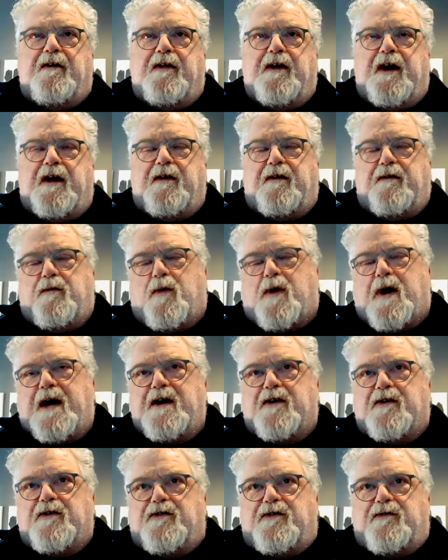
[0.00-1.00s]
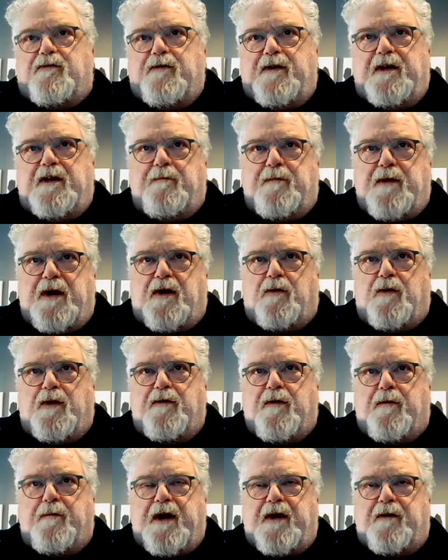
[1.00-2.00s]
and the wires in the middle would
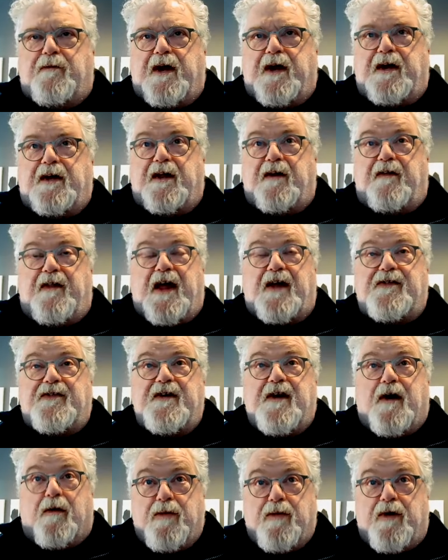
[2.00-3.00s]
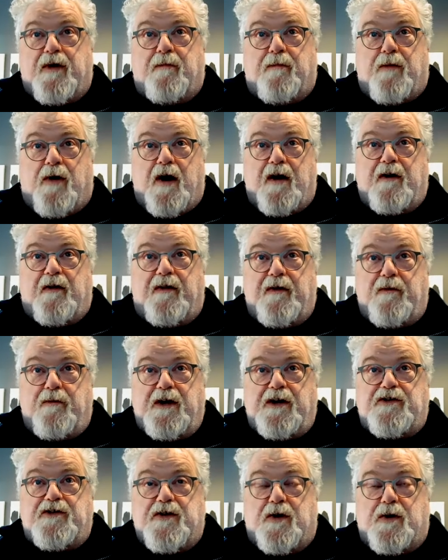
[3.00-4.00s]
remain regulated. That's the Alberta model that
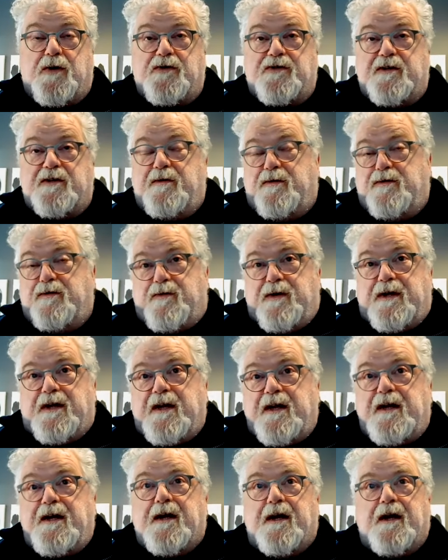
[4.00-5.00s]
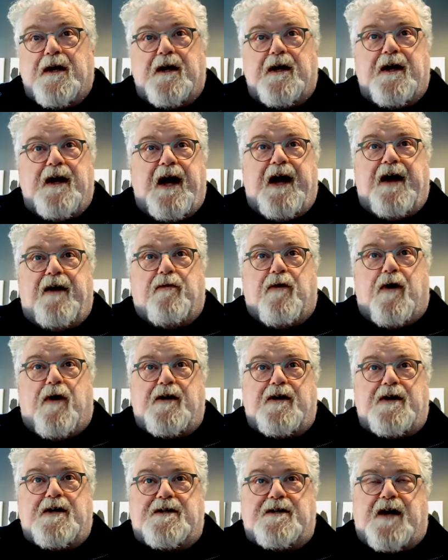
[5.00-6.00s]
we chose. And it was really
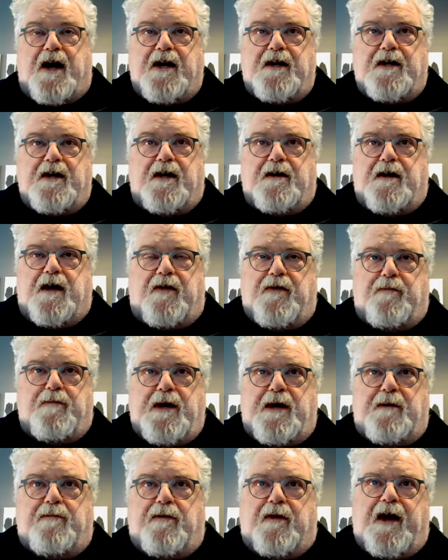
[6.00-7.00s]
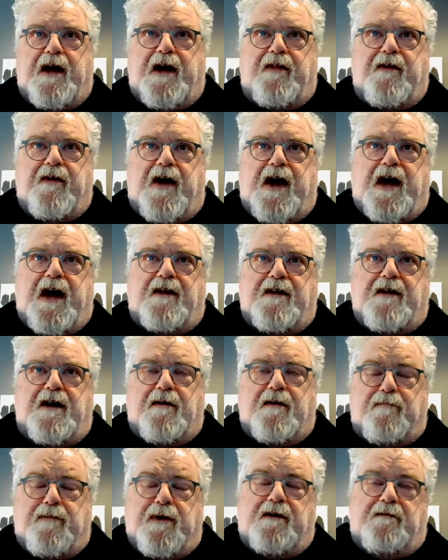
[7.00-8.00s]
Enron designed, and other people had their hand in
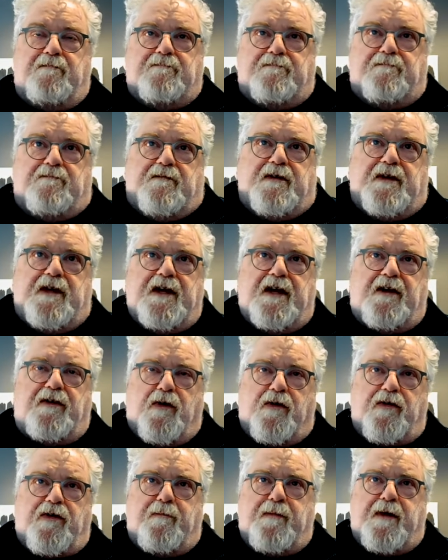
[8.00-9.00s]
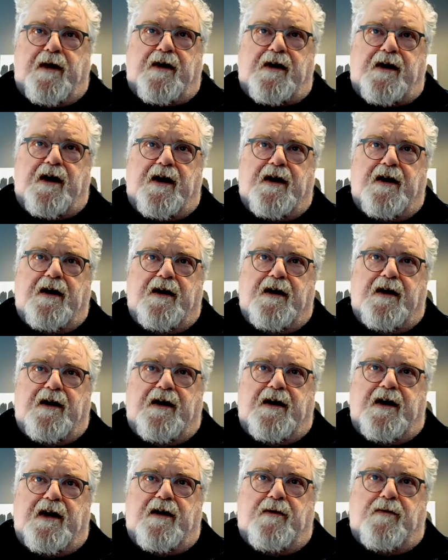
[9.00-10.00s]
it, but in North America,
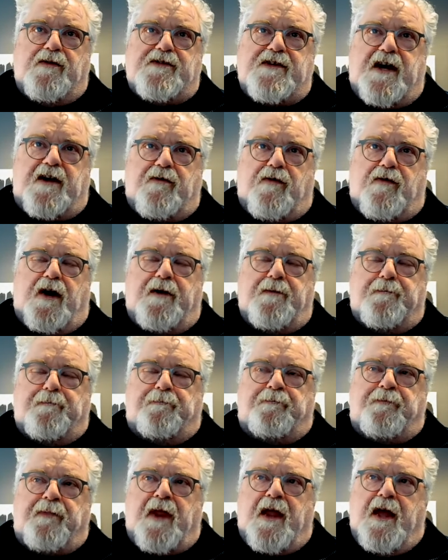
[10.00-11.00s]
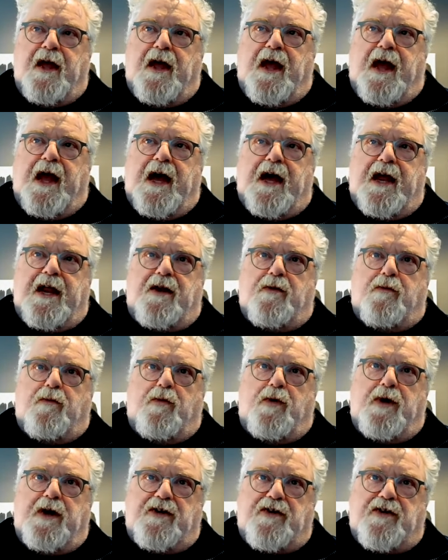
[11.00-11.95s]
it was Enron. And we